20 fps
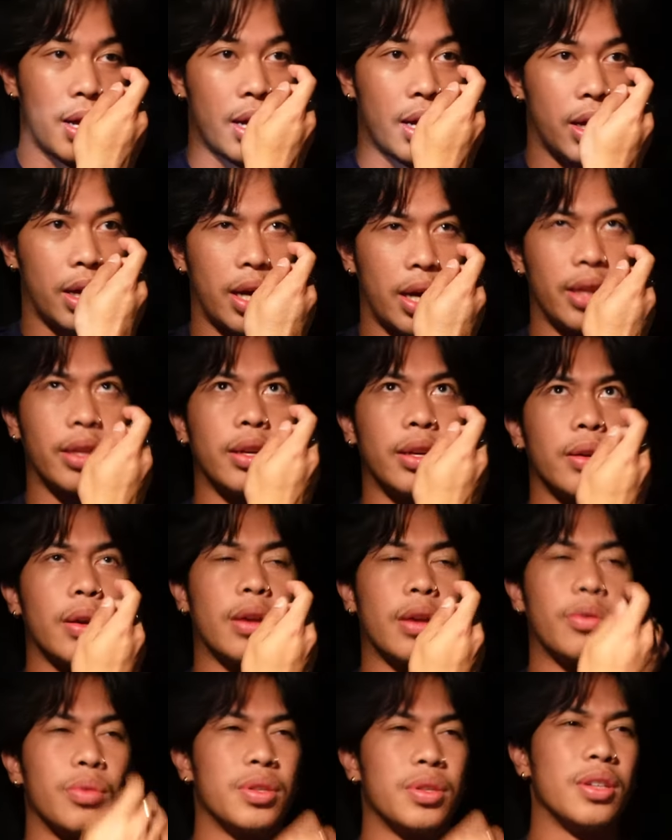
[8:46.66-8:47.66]
uh, I think
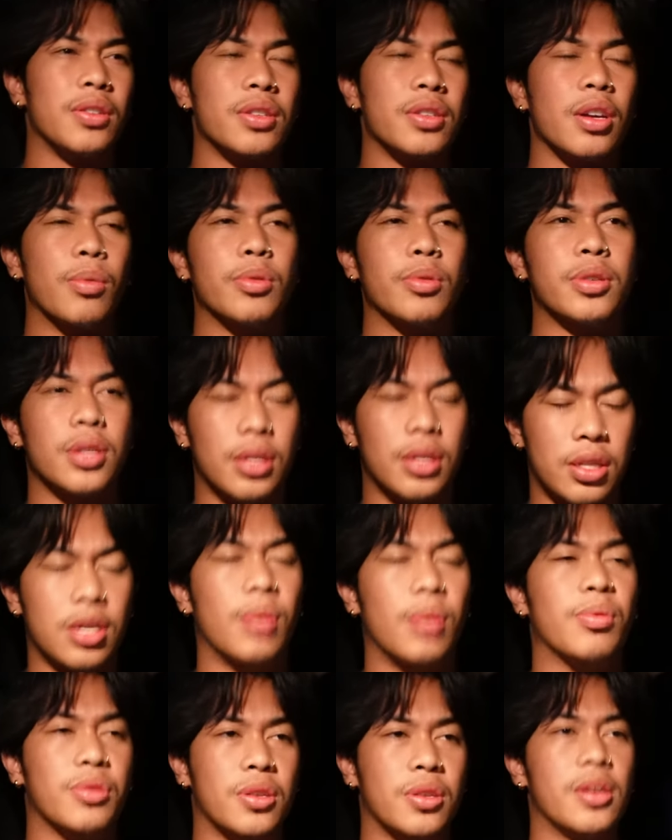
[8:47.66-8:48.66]
it was in SummerSlam,
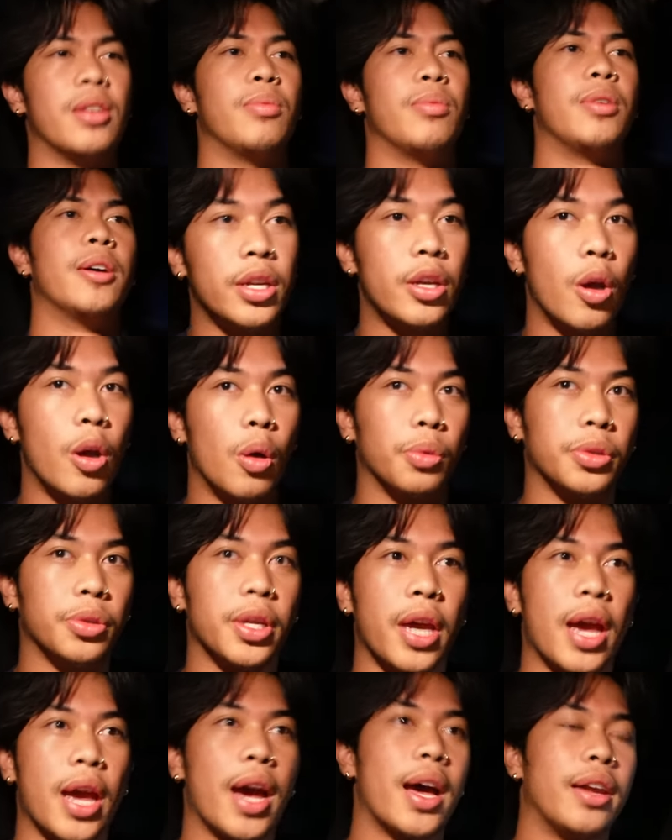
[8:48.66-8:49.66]
SummerSlam, yeah. He
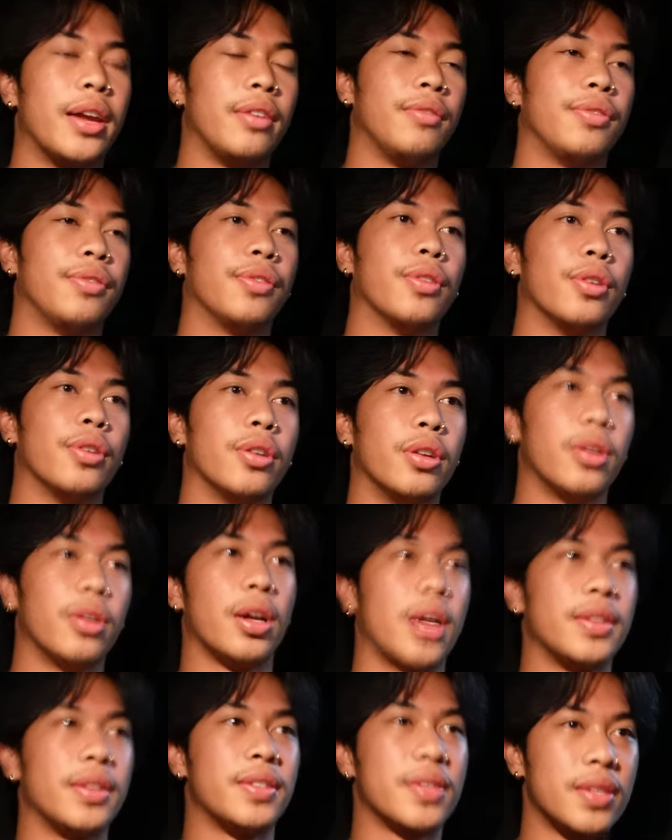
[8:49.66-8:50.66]
only had it for,
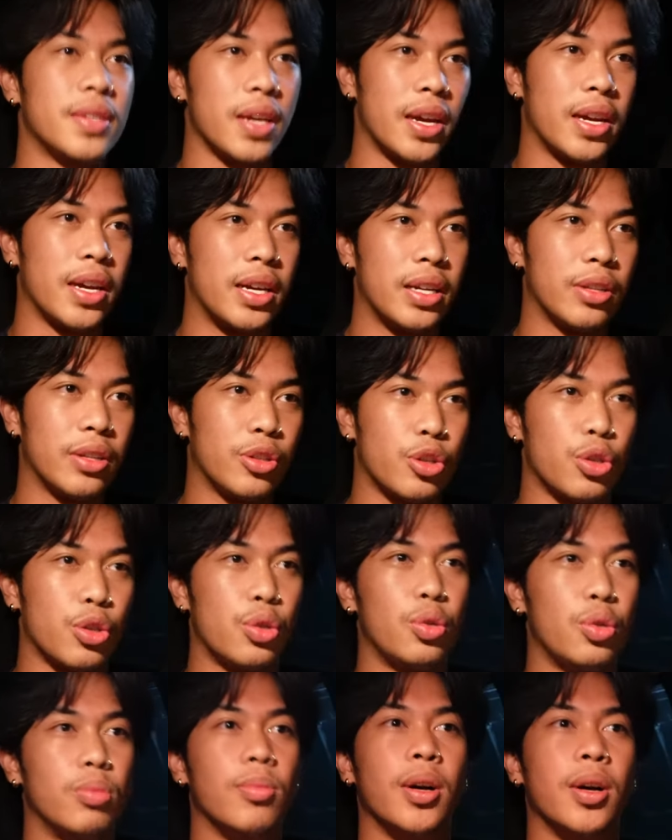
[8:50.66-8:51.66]
I'd say,
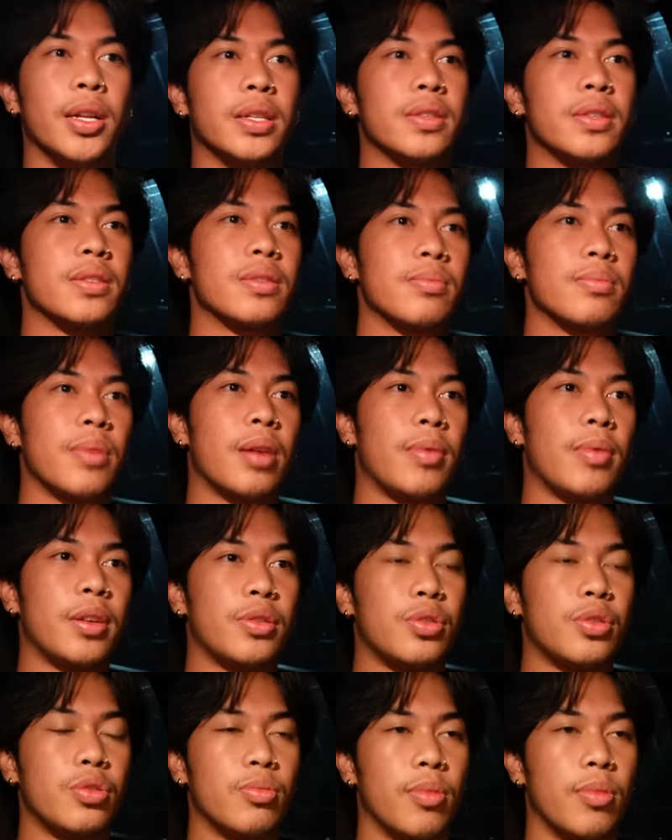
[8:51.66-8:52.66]
two months, maybe
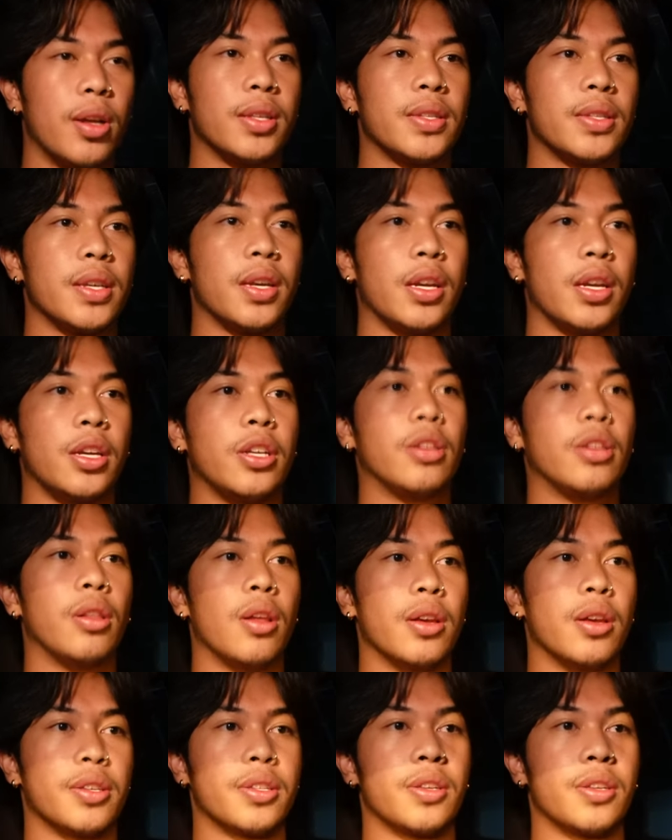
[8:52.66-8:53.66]
two months, and then he
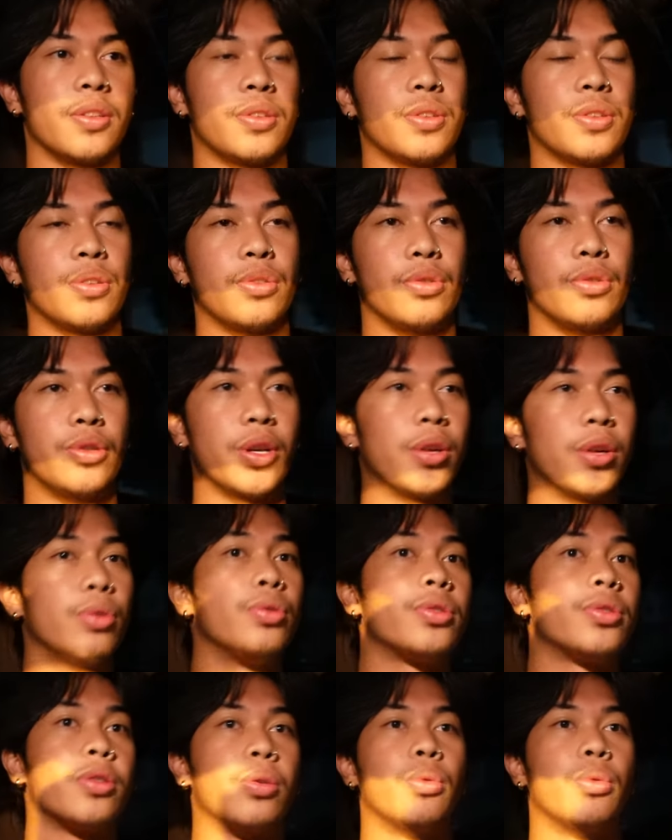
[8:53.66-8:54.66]
lost it to Jey
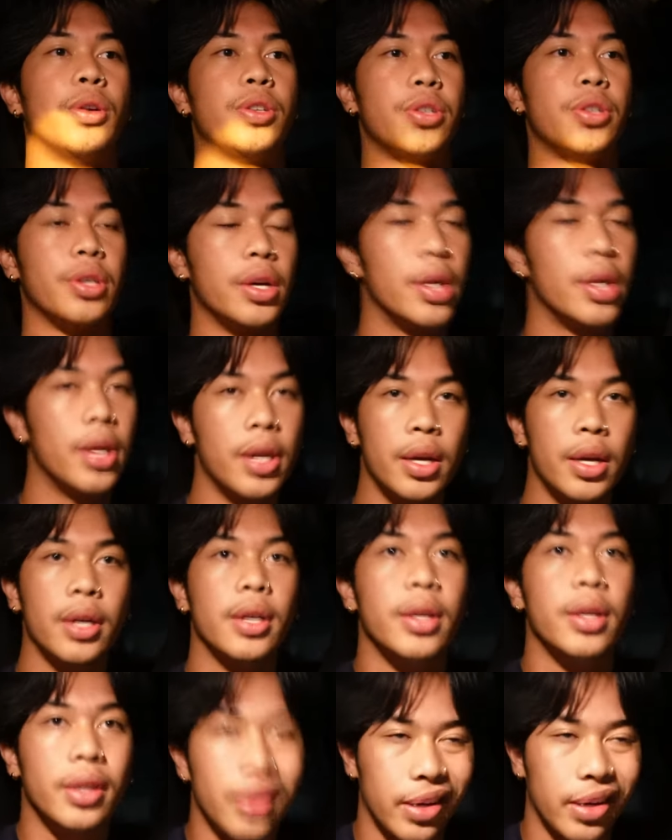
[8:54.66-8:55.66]
Uso, which
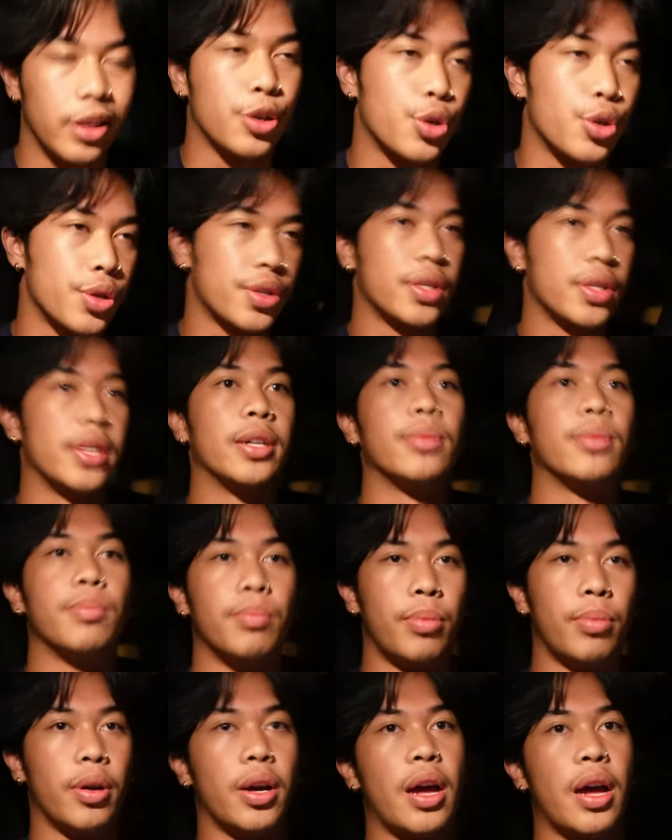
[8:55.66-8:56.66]

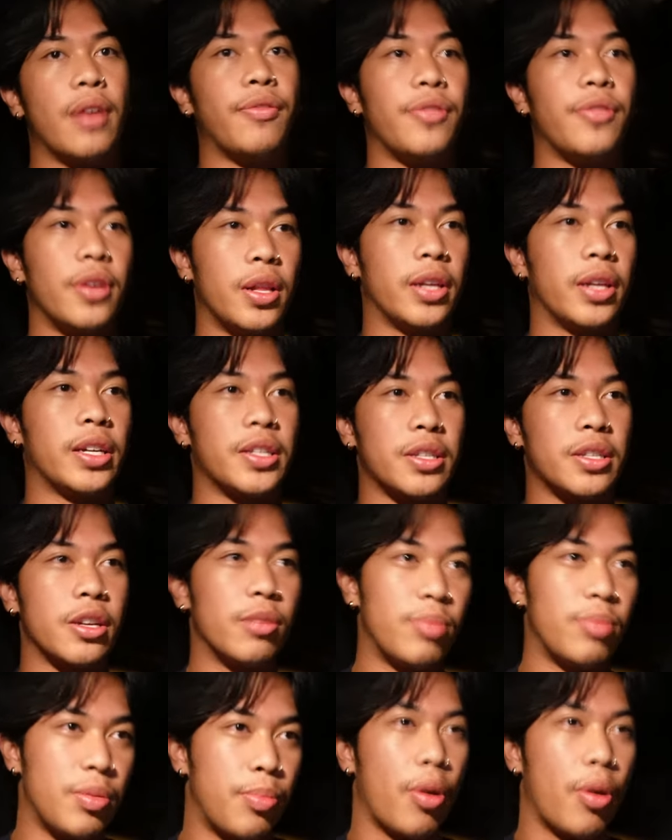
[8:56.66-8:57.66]
interesting, but I feel like it's going to
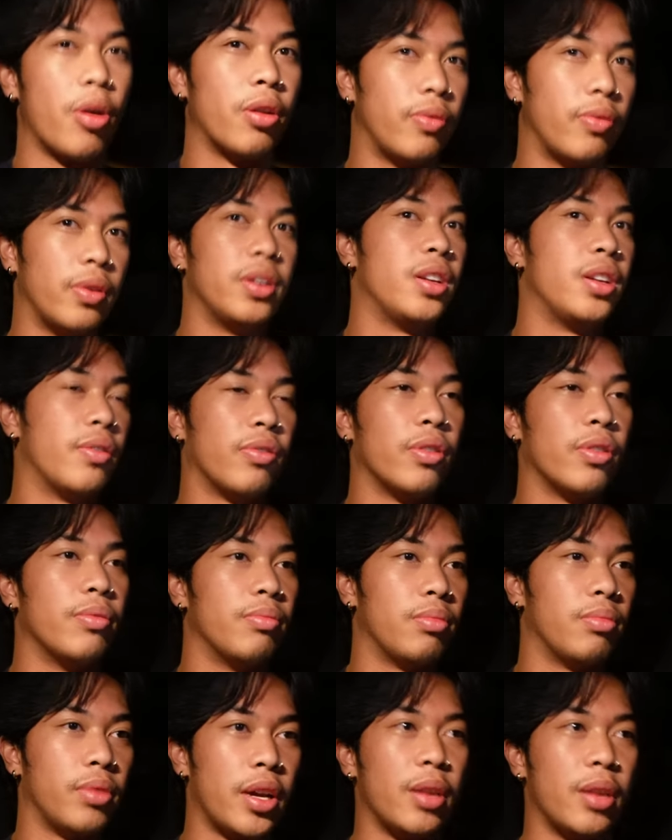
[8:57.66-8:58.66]
be part of a
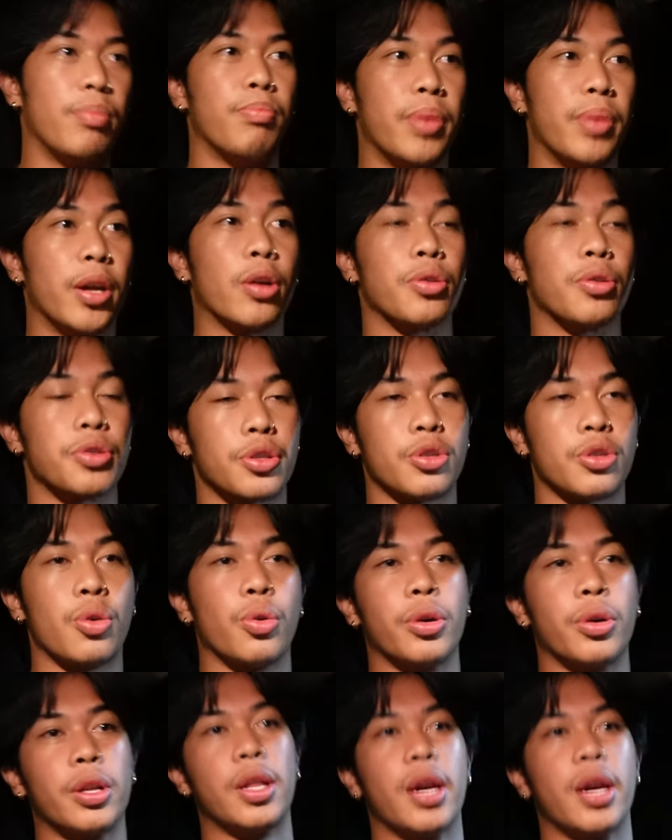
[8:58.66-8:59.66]
different and bigger
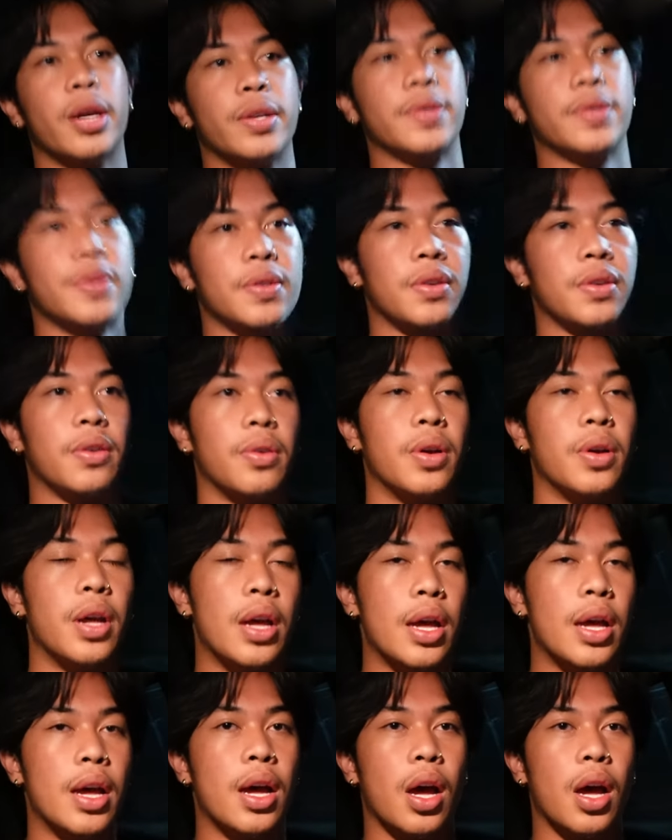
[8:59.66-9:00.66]
storyline. So,
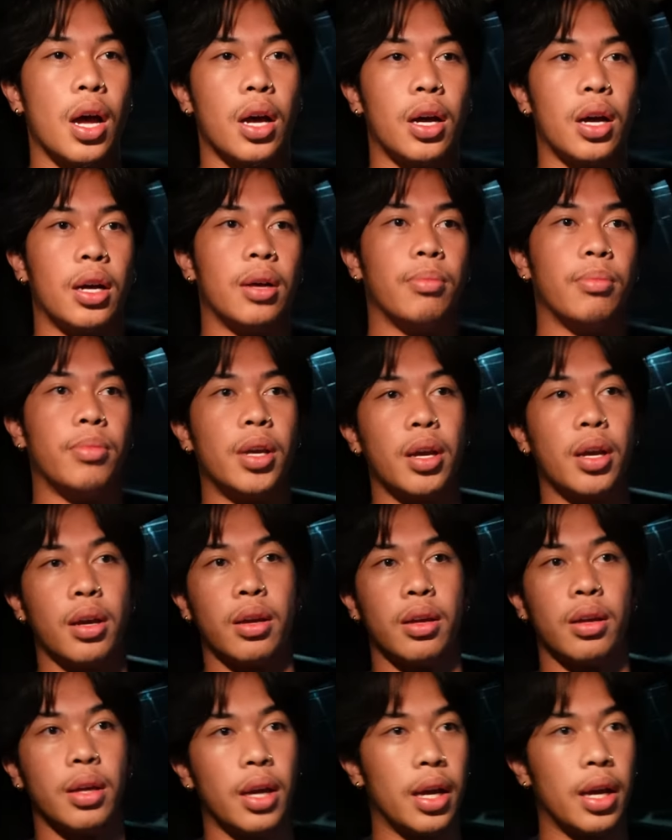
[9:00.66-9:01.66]
um, yeah,
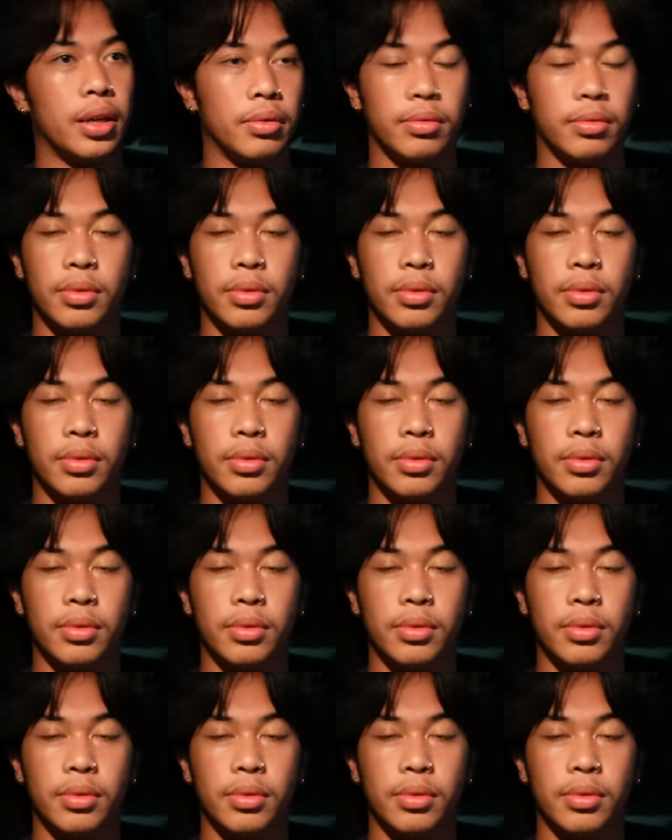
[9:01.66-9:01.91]
I,